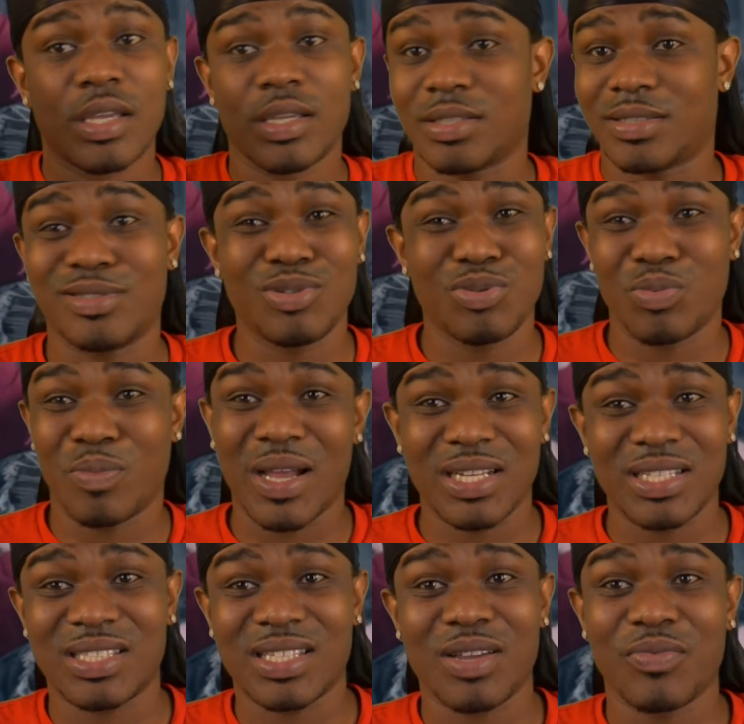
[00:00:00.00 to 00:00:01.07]
see you
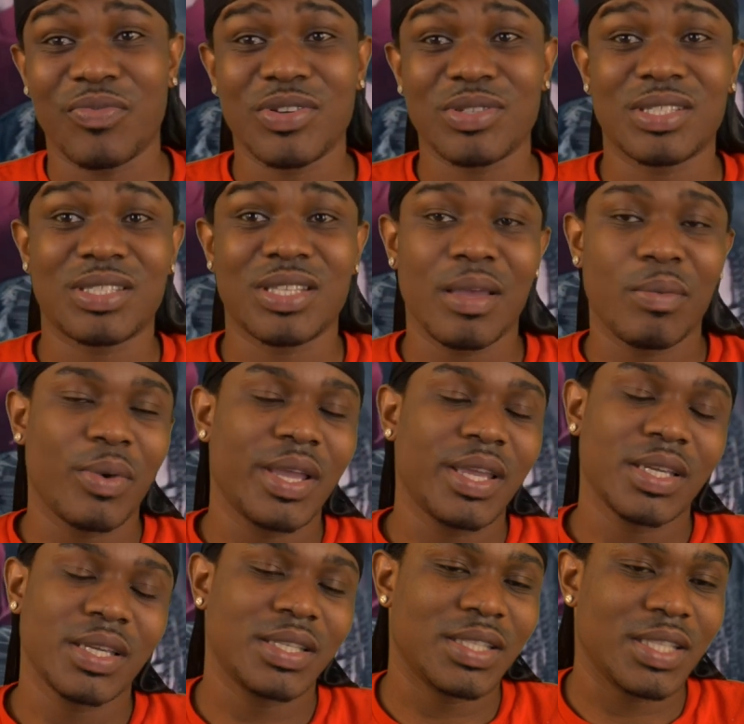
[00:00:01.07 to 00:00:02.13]
body the second verse the same
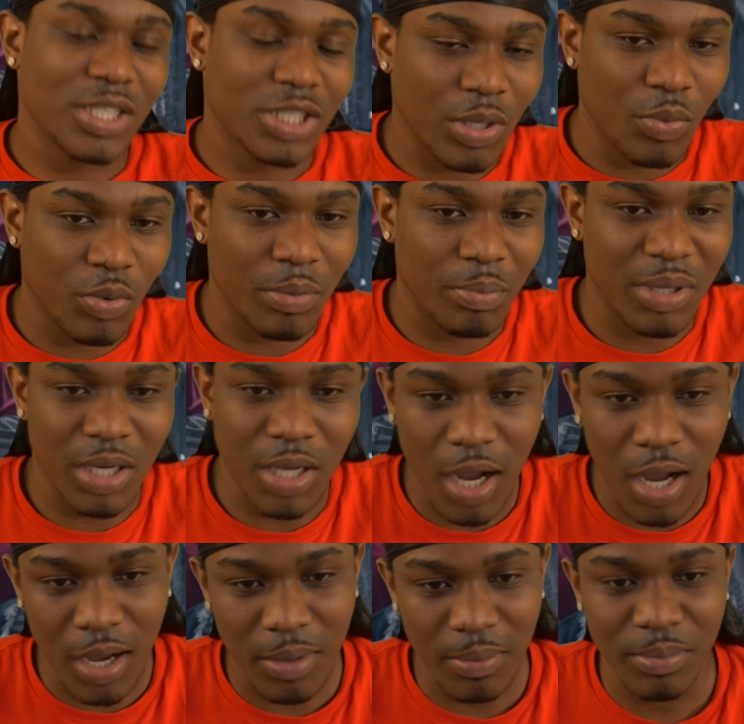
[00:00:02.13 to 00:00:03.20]
way, this shit would have been
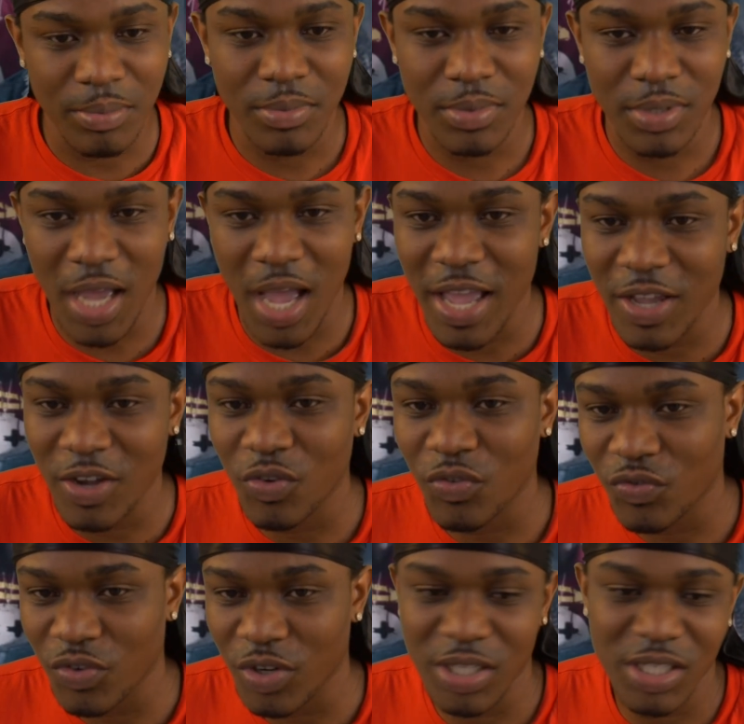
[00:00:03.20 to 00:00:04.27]
up. I ain't gonna
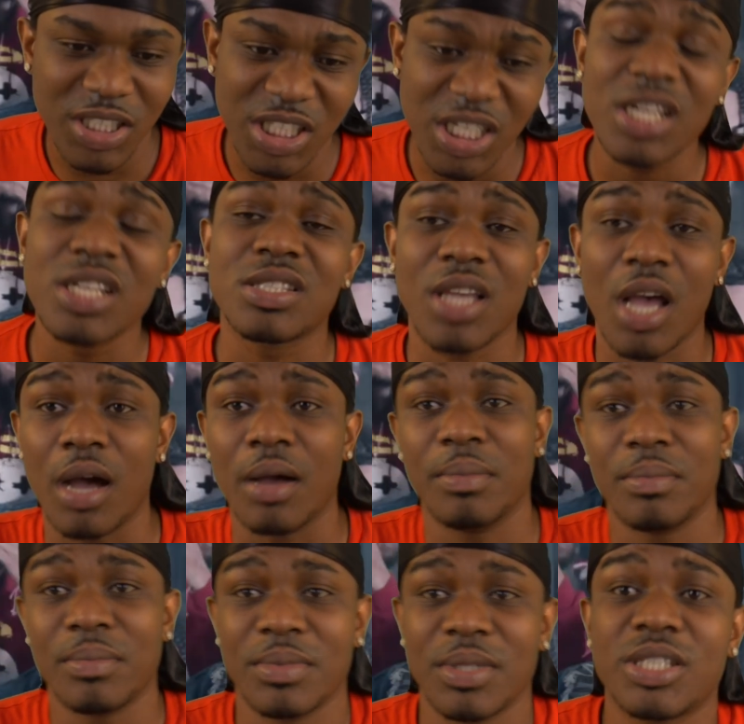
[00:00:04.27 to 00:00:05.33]
front. This shit is
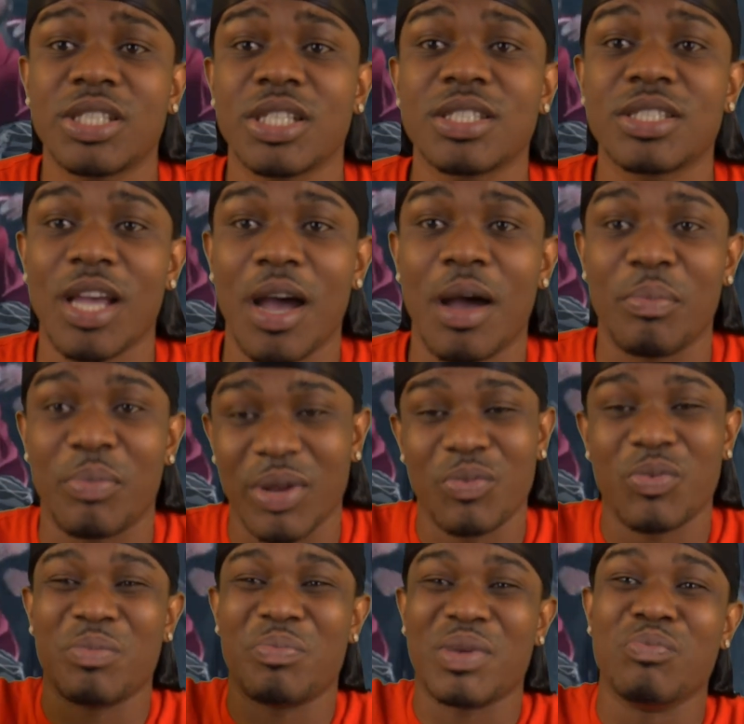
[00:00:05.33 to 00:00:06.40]
up. This shit is up, but it
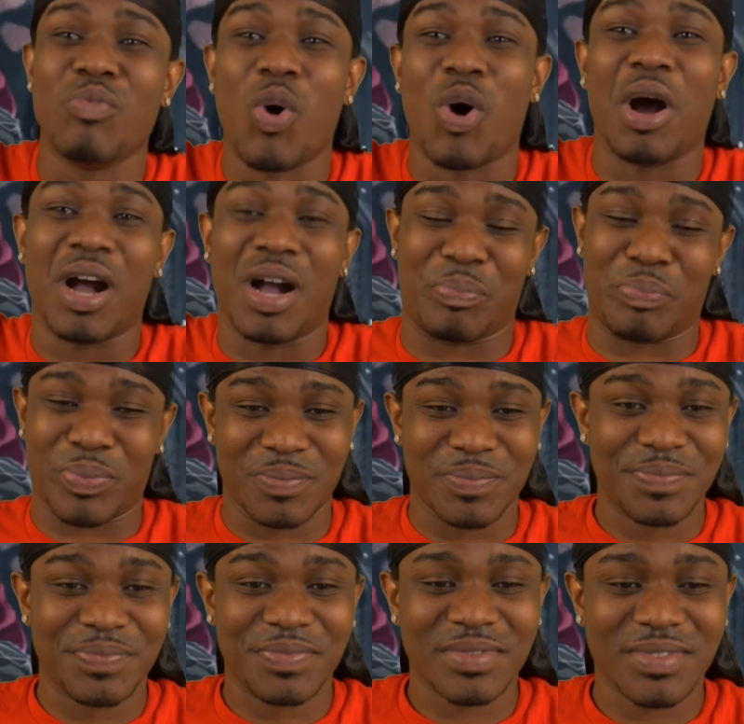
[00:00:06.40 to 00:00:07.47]
would have been more up.
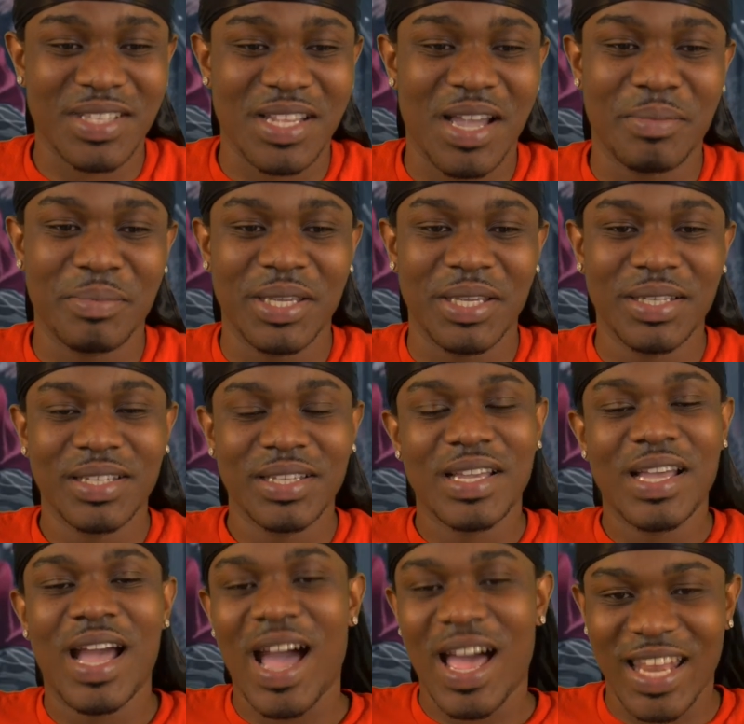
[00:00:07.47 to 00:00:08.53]
You know what I mean?
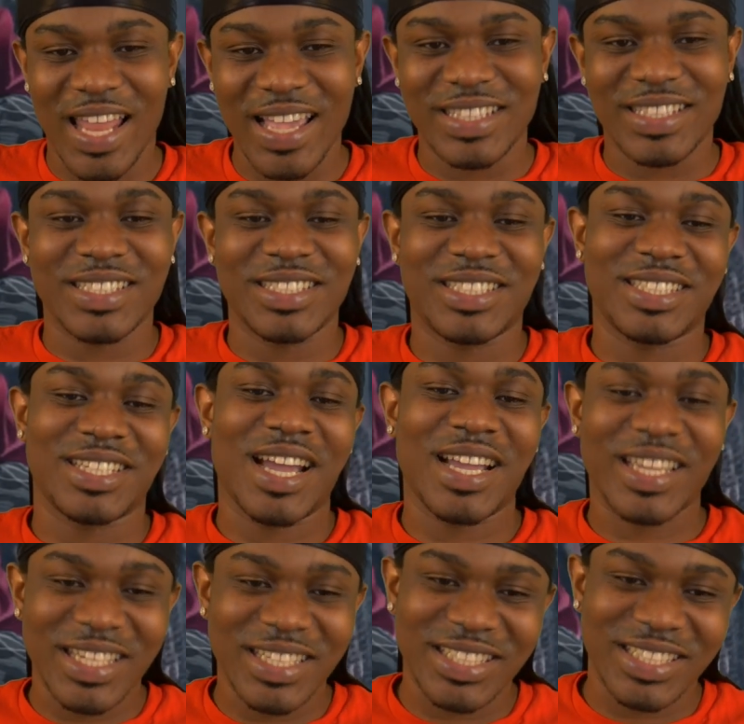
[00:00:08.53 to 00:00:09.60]
I like this shit. I
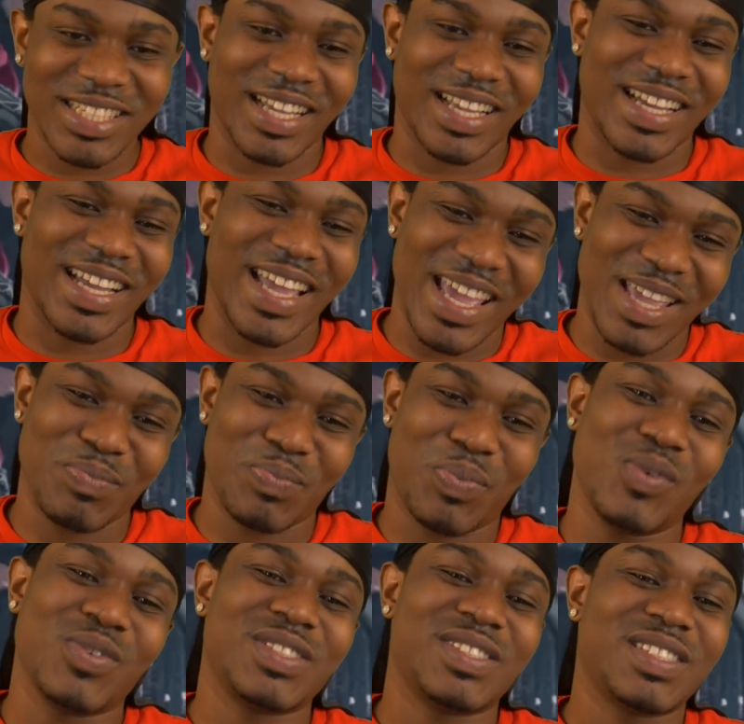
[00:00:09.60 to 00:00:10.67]
get this shit like an
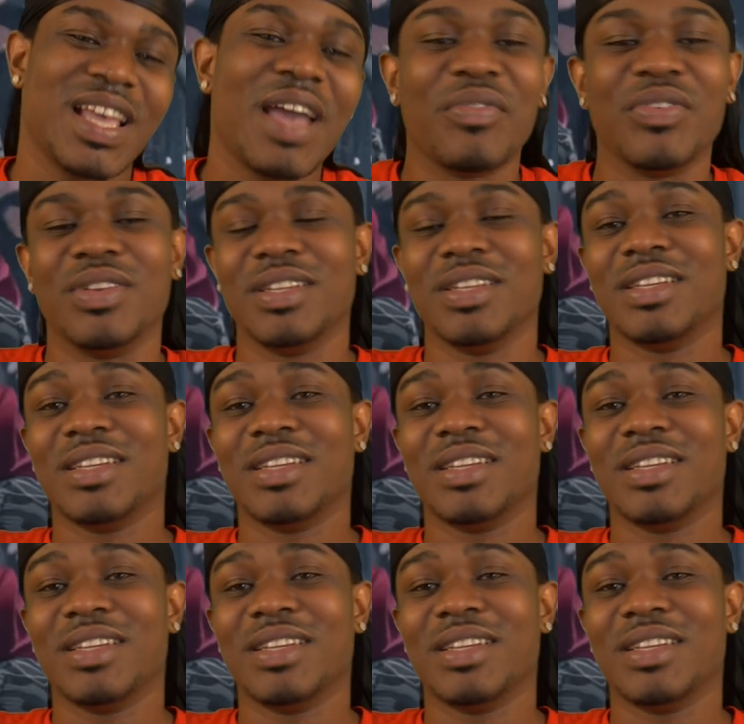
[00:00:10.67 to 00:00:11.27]
8.7.